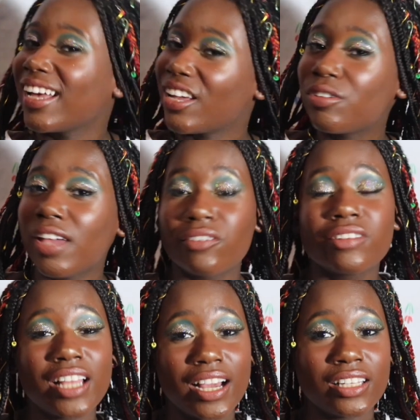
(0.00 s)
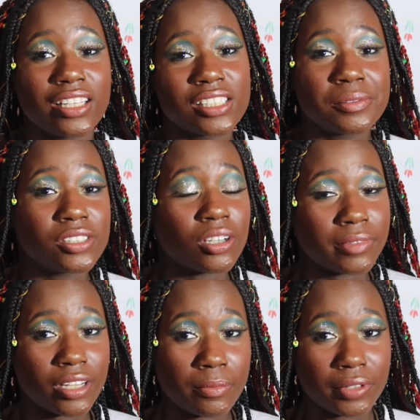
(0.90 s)
if you have any ideas, please
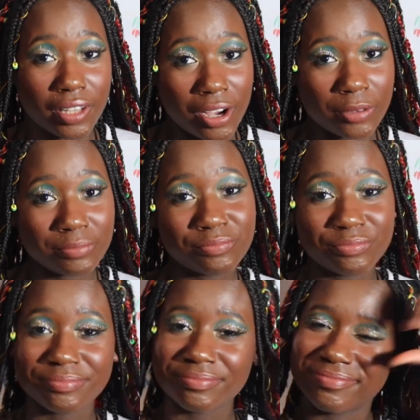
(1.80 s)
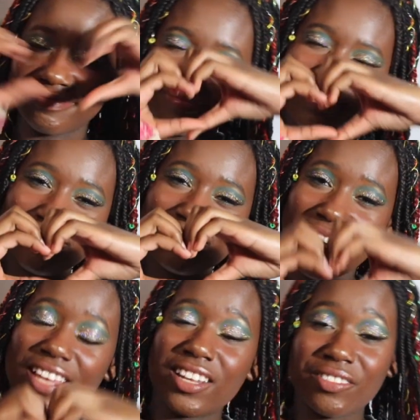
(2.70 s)
comment down below.
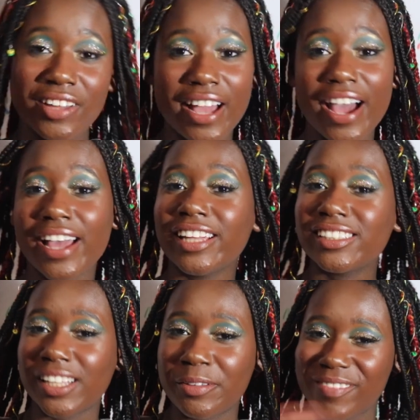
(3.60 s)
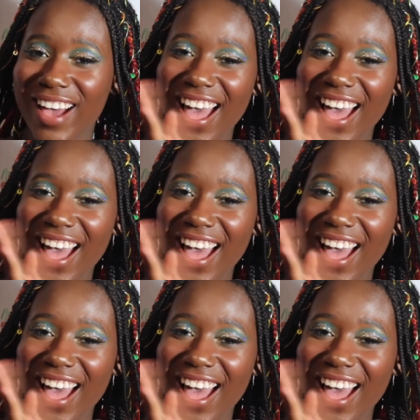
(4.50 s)
I love you guys and